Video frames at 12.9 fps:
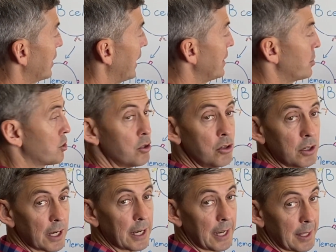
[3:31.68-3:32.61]

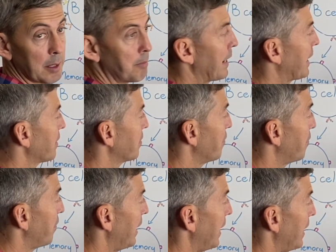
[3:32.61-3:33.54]
intruder in the back of the
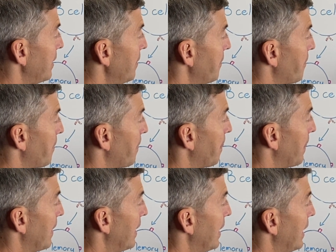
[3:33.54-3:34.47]
van,
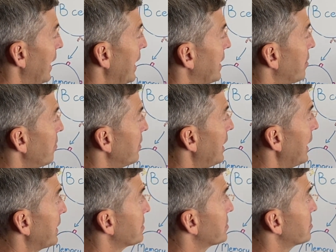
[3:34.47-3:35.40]
it
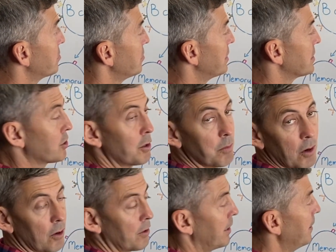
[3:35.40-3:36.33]
connects to this
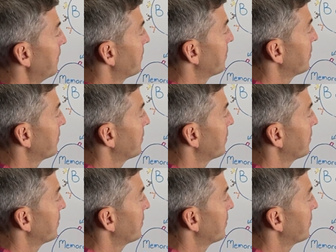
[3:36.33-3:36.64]
commander